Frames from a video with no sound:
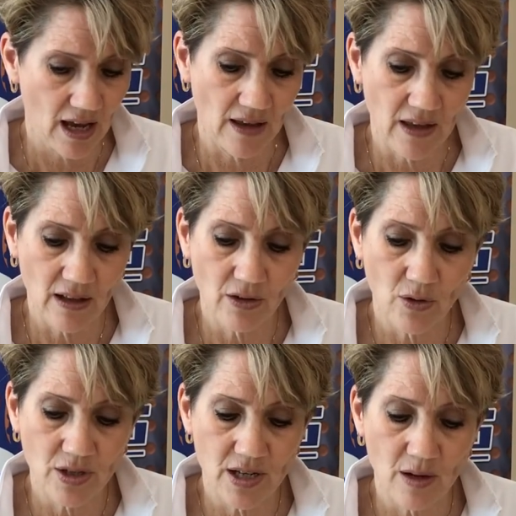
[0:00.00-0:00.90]
and the
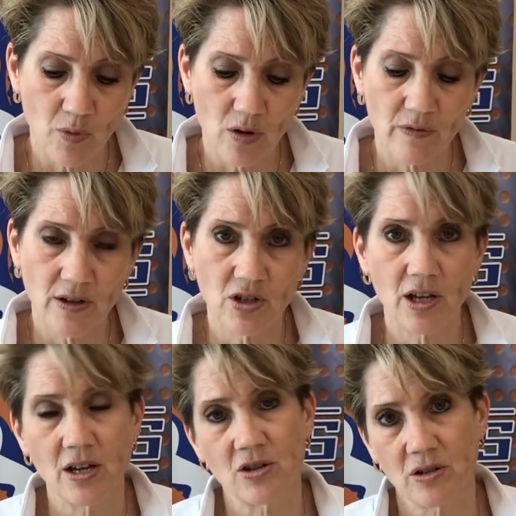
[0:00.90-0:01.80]
Illinois State Board of
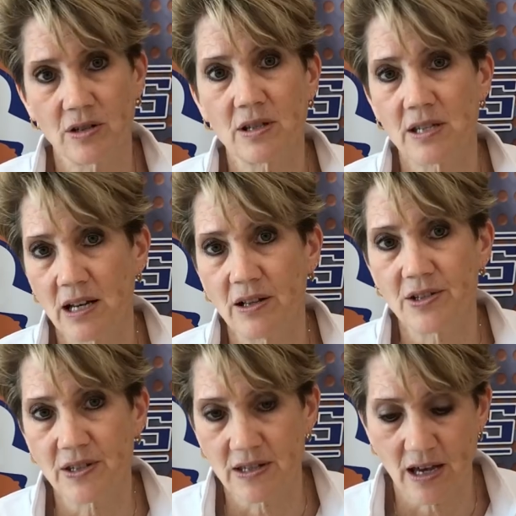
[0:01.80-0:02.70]
Education to tell
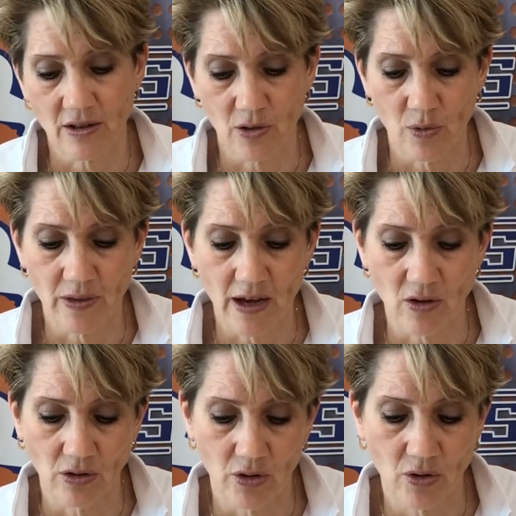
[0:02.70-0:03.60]
us exactly what that
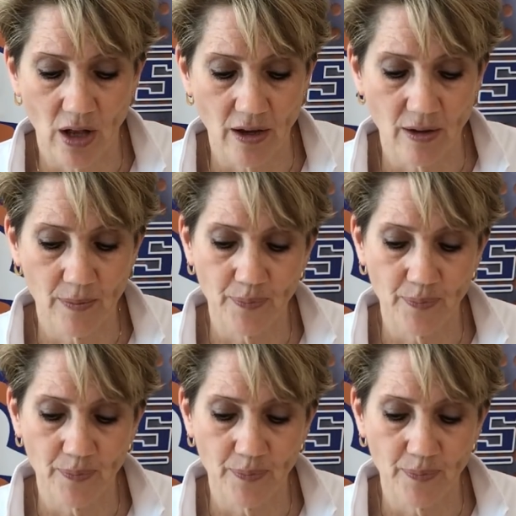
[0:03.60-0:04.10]
could look like.